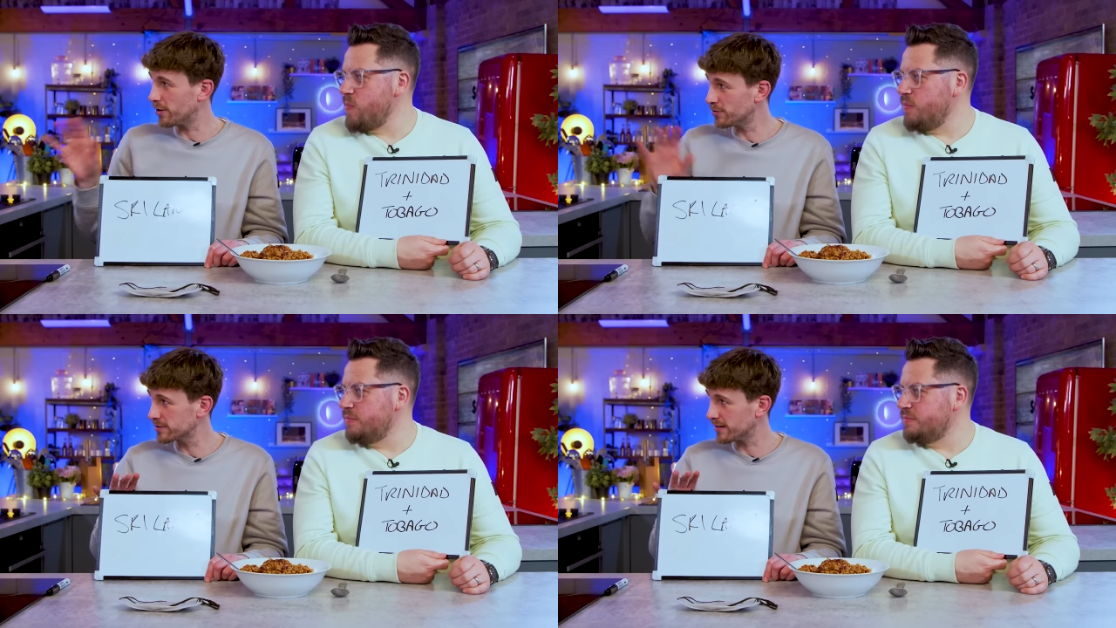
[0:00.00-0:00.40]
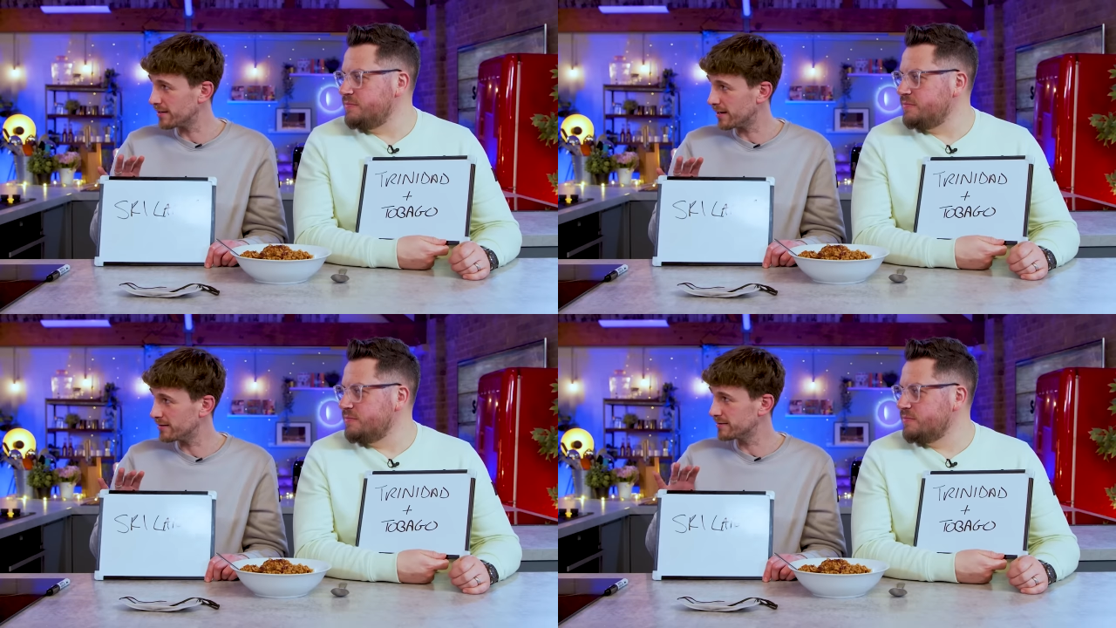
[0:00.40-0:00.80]
Speaker 1: And I also
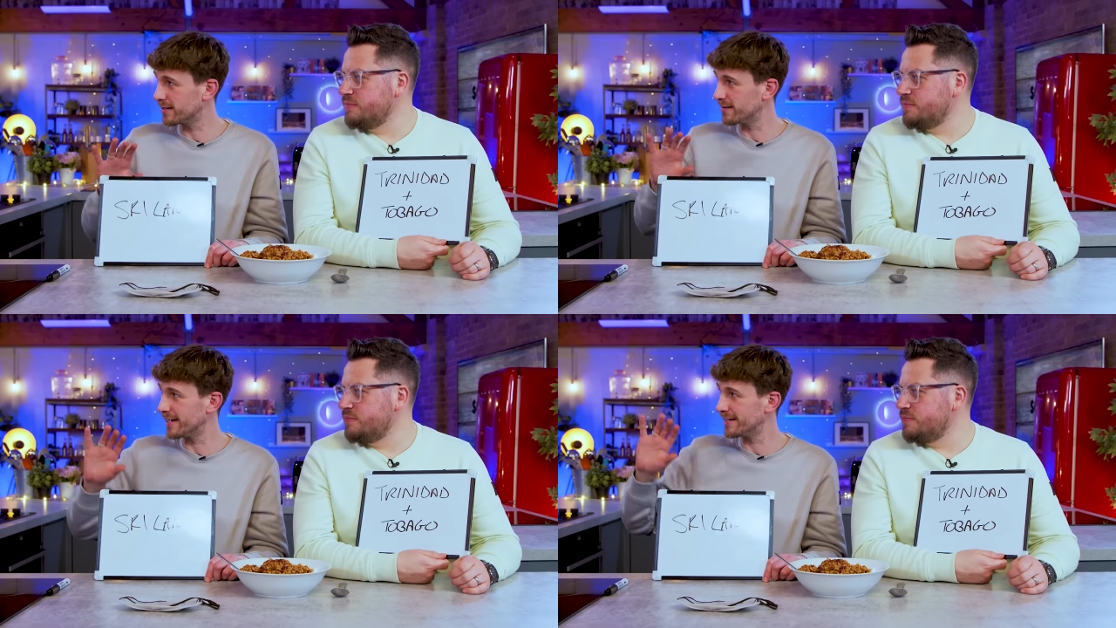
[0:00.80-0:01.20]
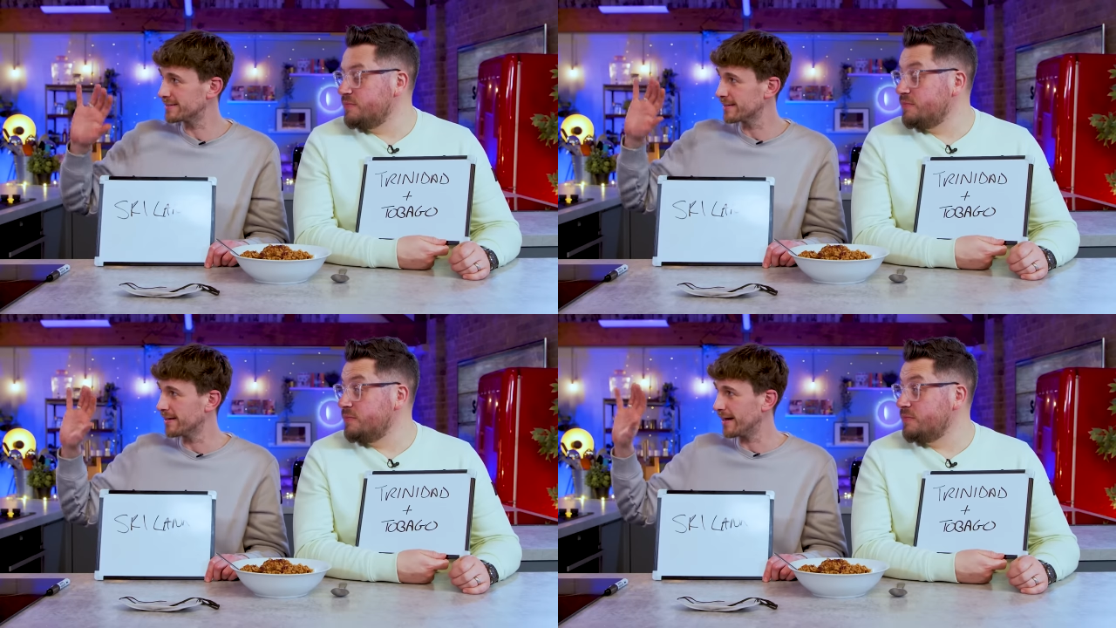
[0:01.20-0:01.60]
know that
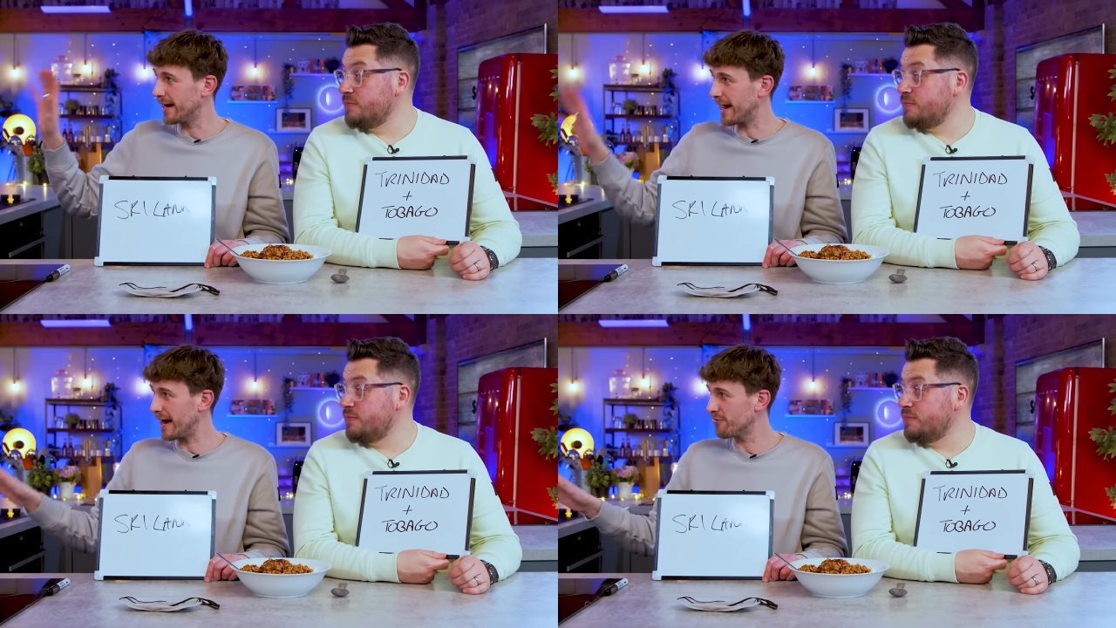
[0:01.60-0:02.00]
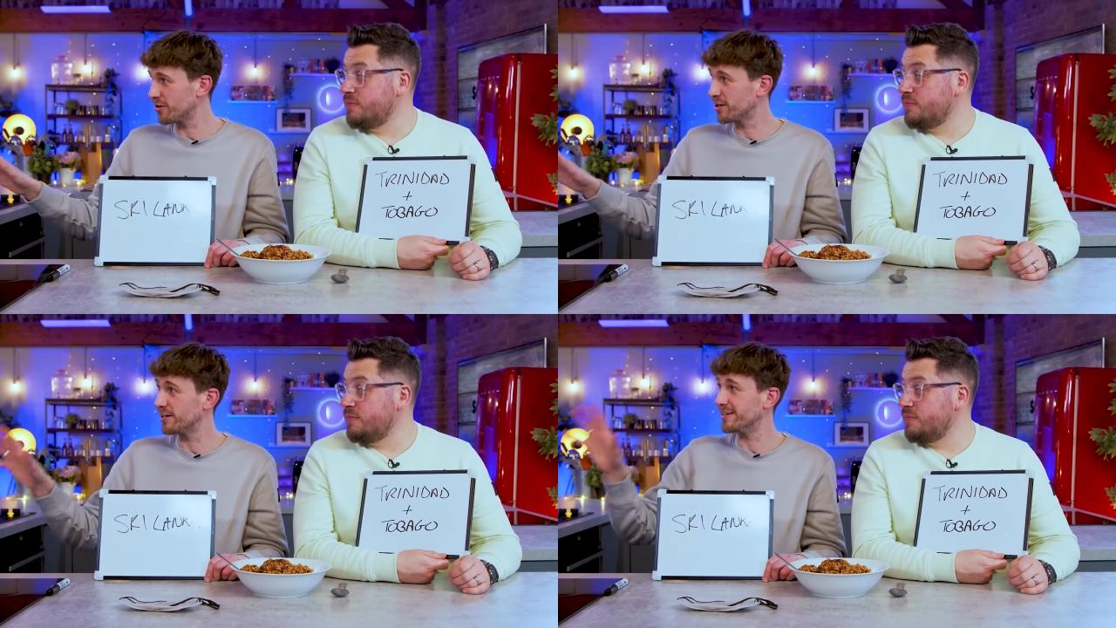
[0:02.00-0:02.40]
there's an
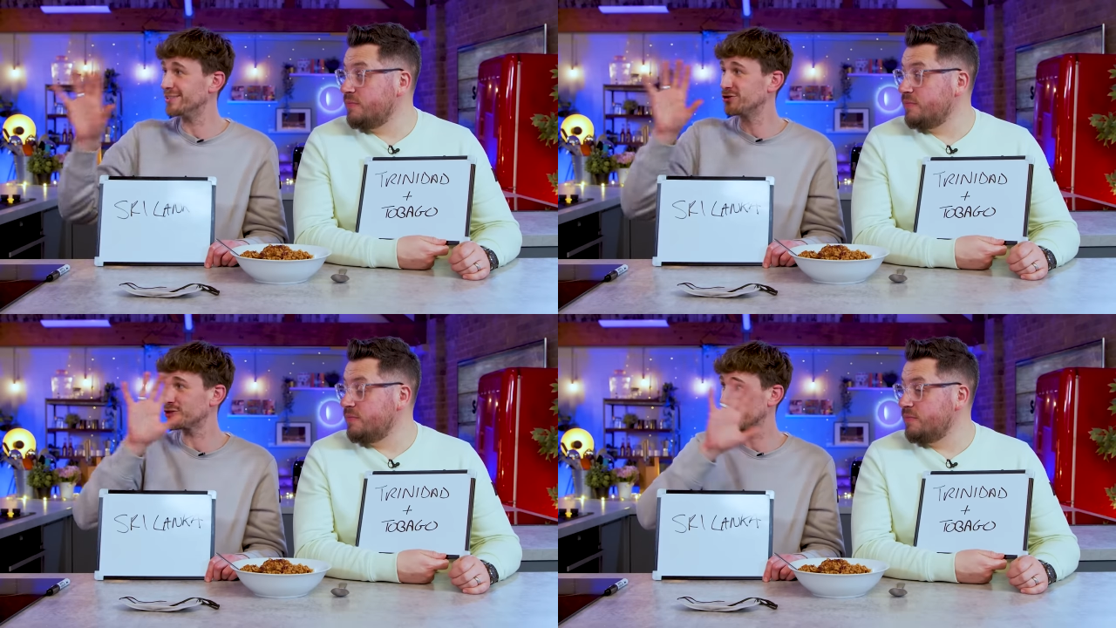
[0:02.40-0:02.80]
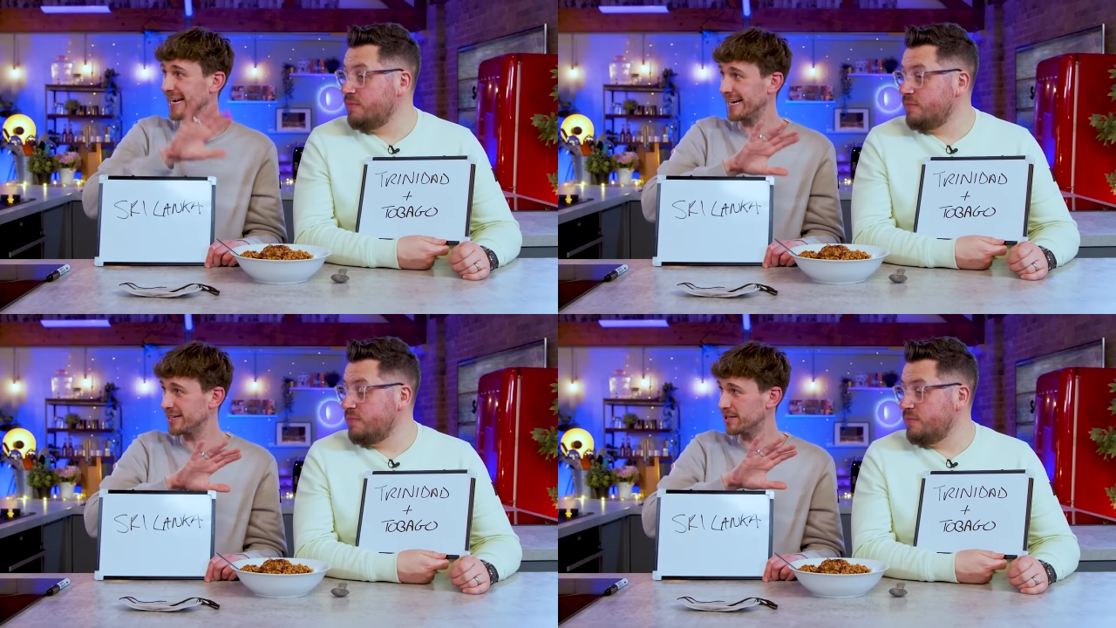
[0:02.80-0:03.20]
African and Sri
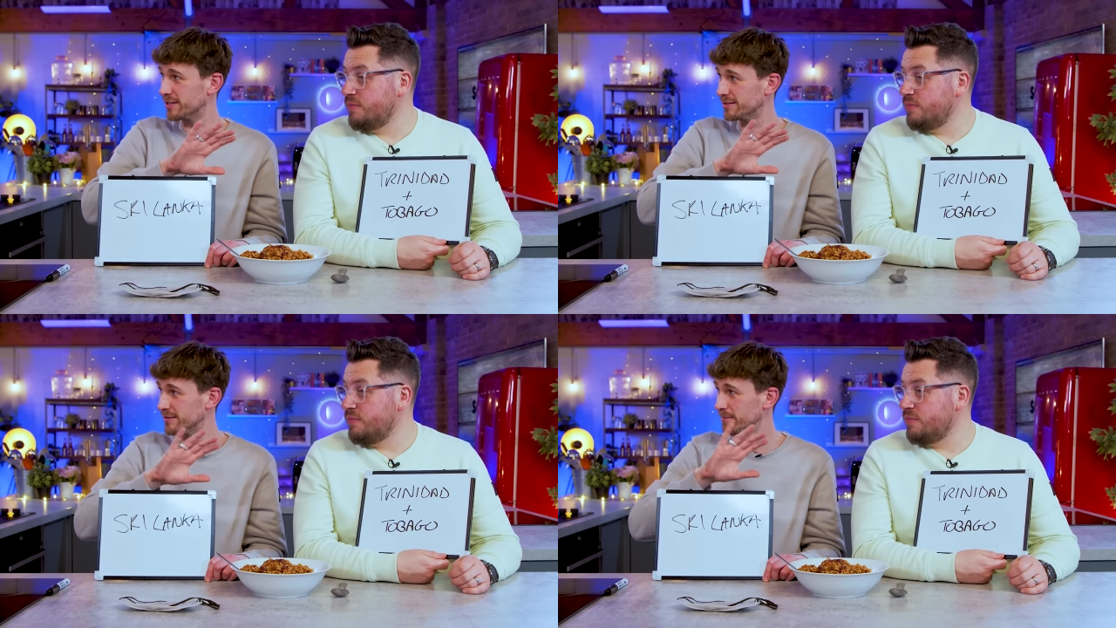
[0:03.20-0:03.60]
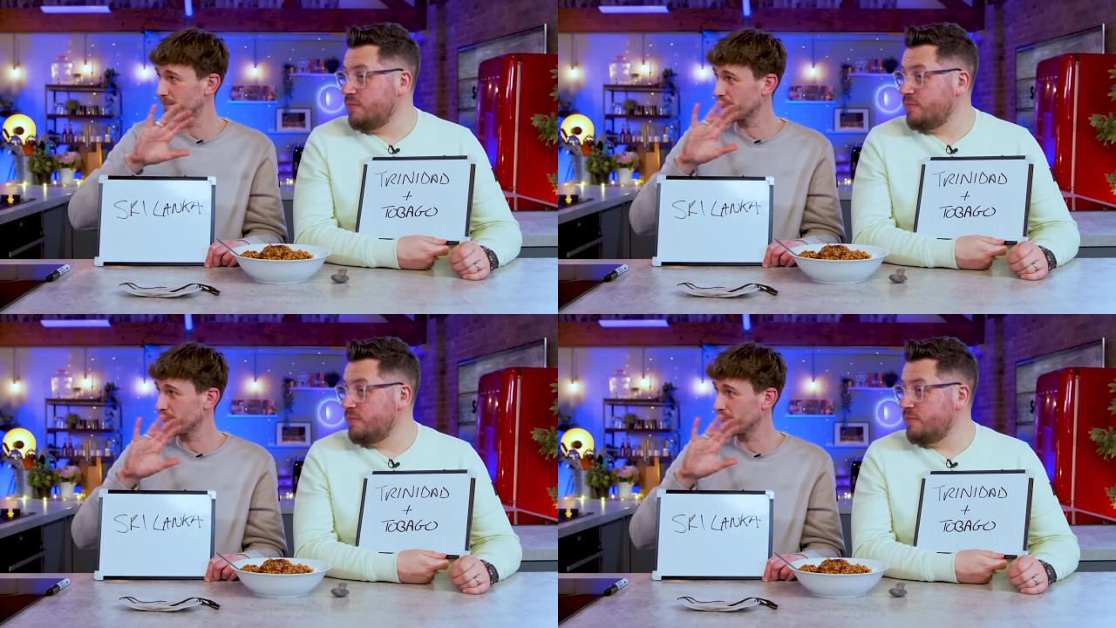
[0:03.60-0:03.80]
Lankan